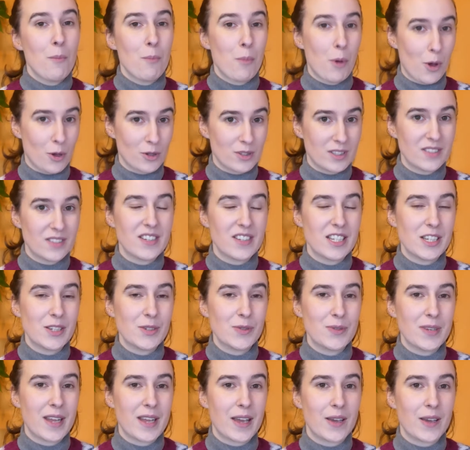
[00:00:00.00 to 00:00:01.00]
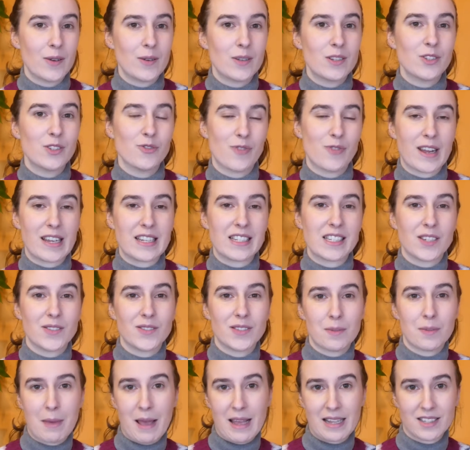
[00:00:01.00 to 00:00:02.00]
Pause the video now to write down
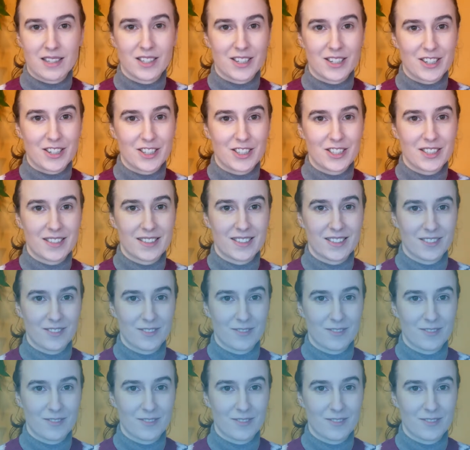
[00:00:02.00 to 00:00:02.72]
some answers.